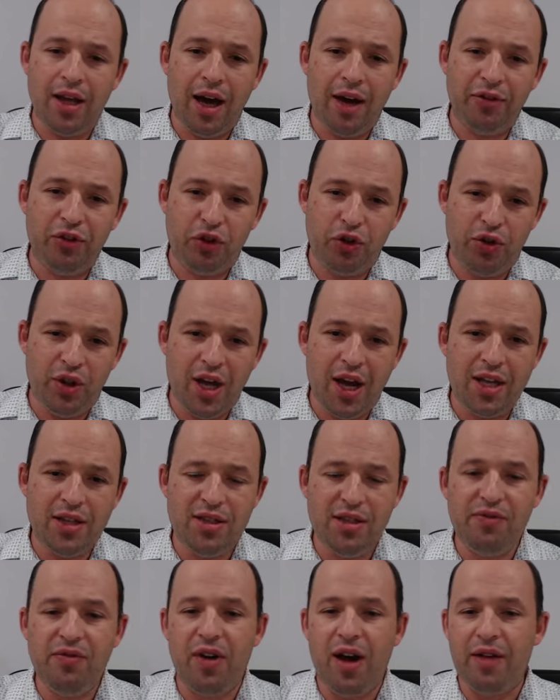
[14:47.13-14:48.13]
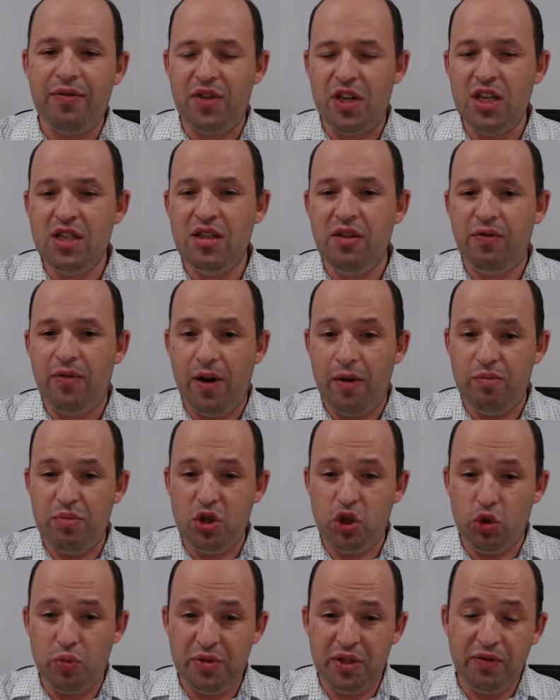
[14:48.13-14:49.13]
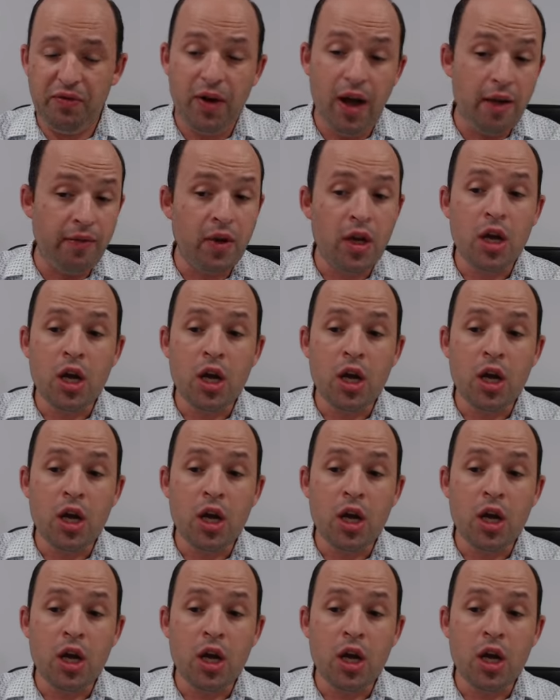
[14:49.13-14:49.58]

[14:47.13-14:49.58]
After knight d5, e d5, bishop d5,